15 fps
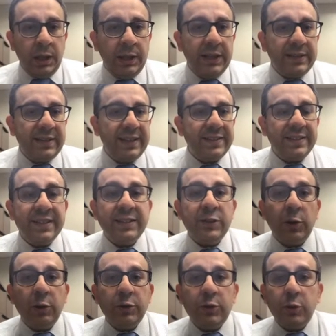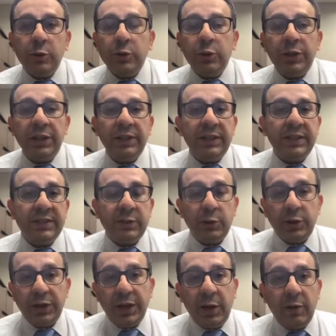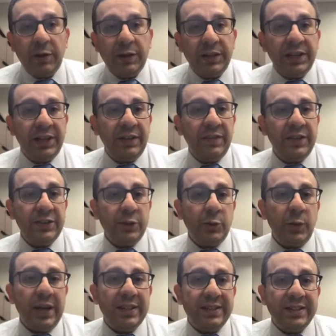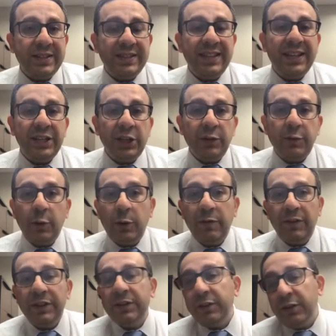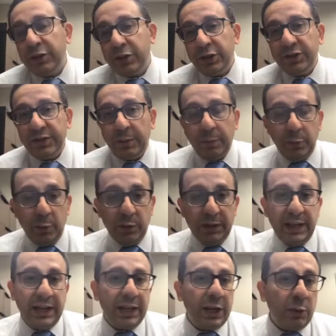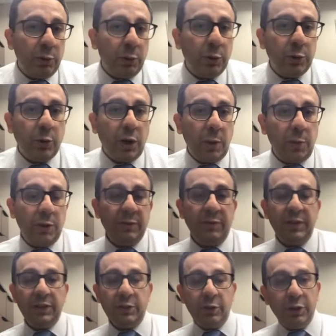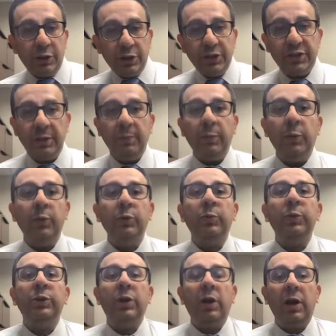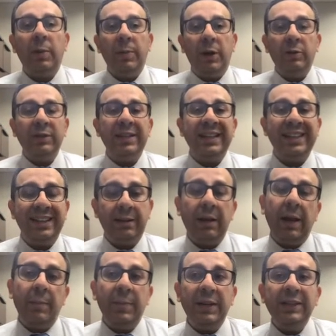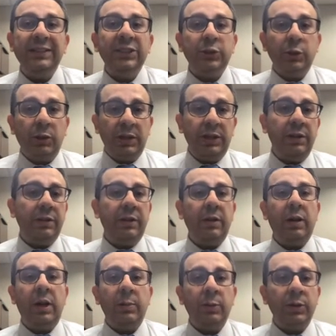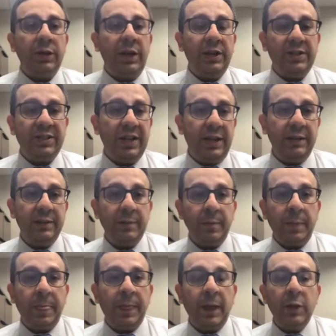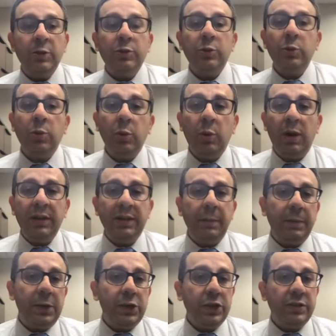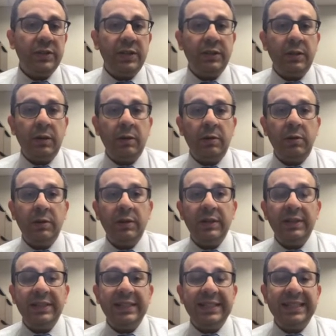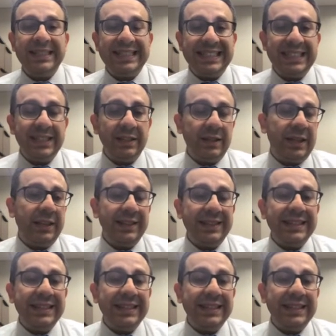Let's assess also during our clinic visit, we assess the need for ventilatory support. And again, when we talk about ventilatory support, we talk about their ability to clear their carbon dioxide. So who are the patients that need